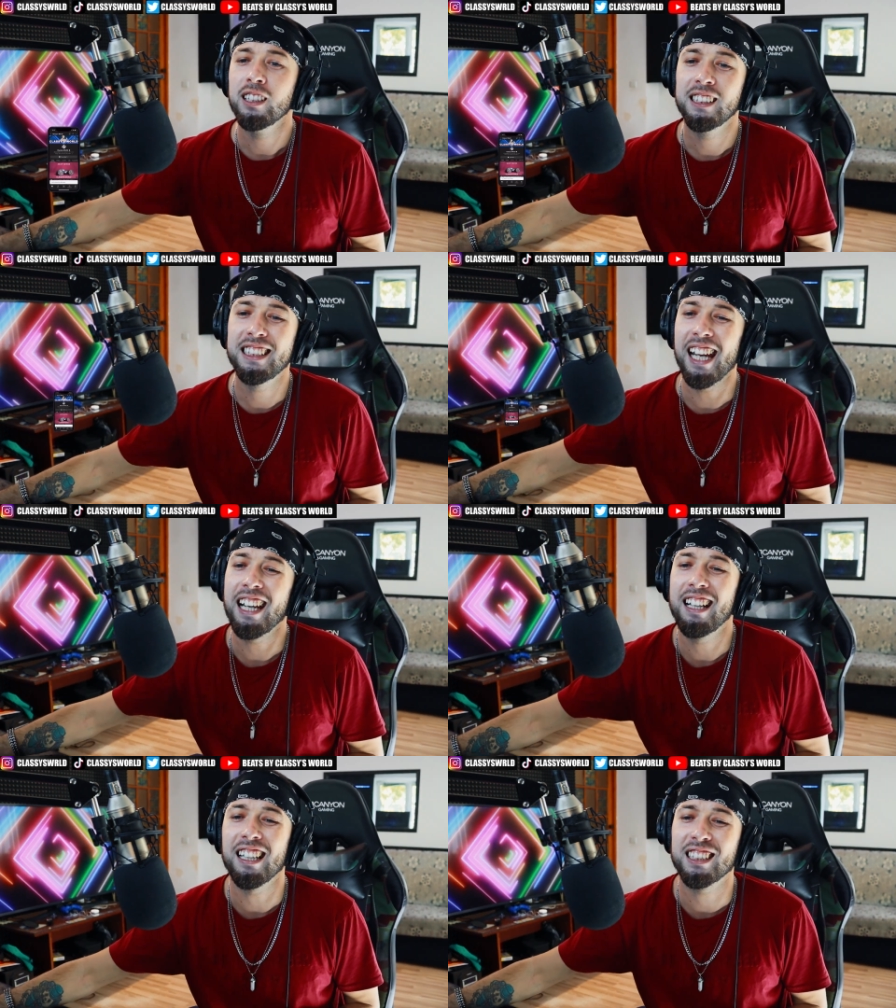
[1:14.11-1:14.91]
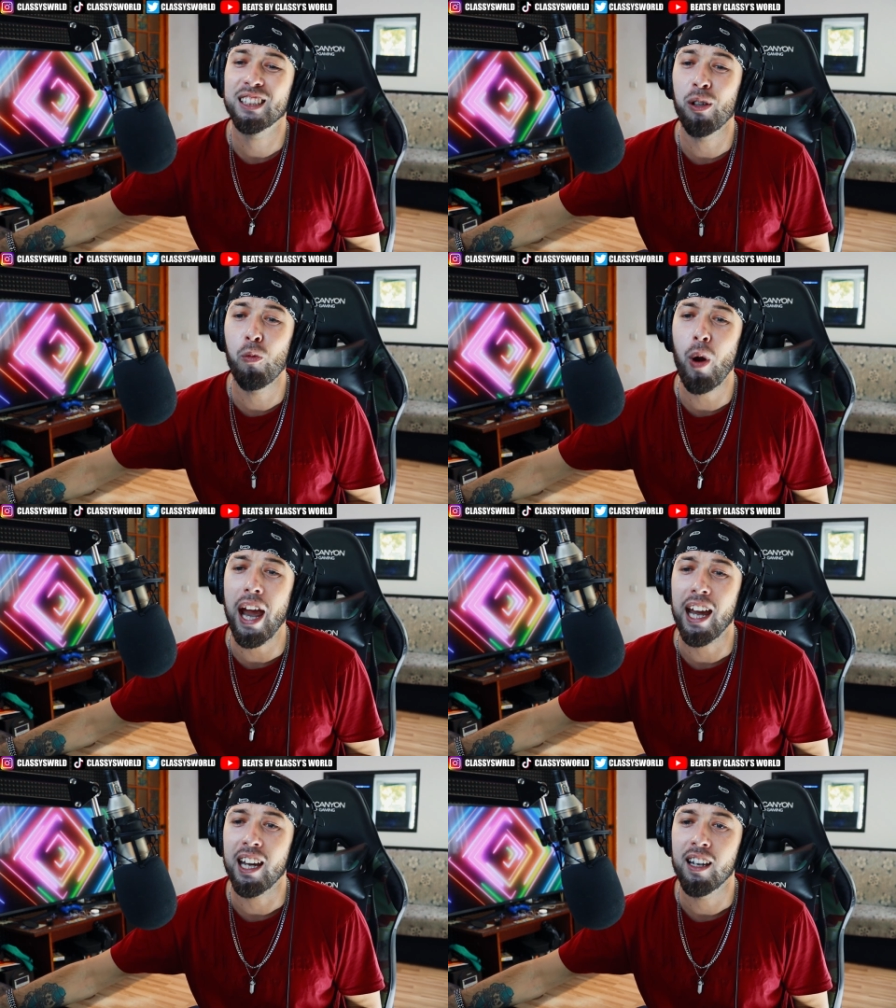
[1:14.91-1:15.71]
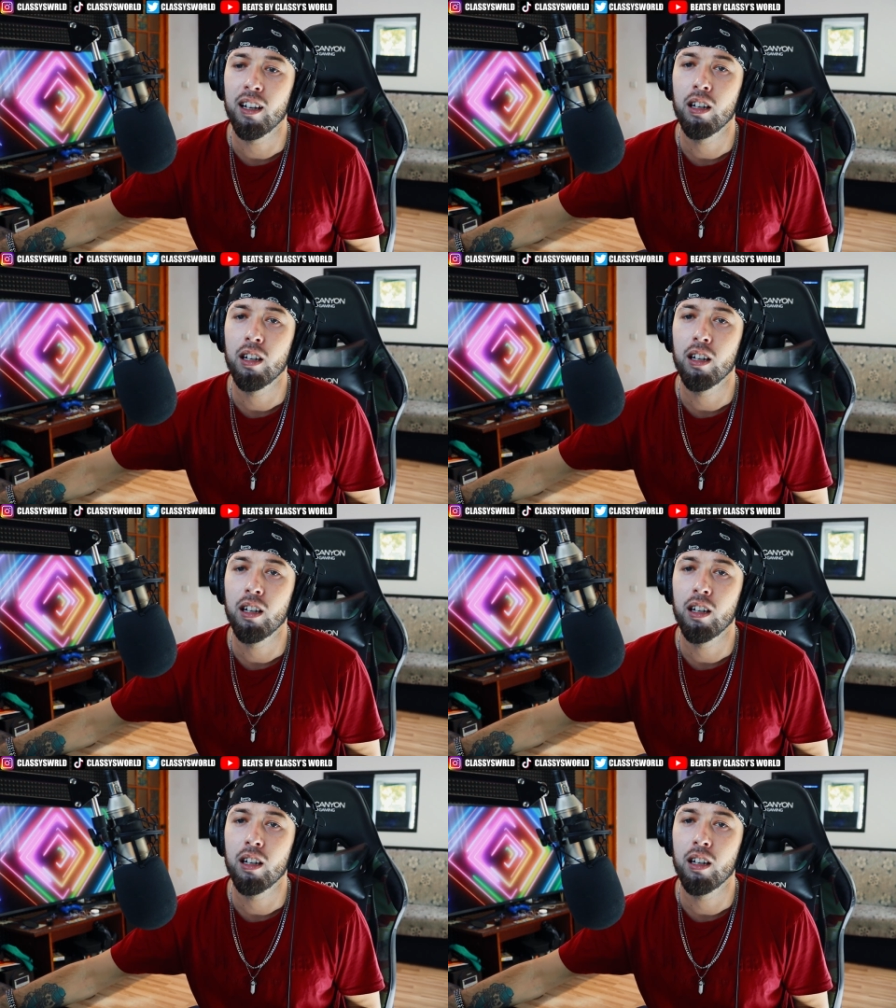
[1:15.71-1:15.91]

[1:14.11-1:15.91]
take us away.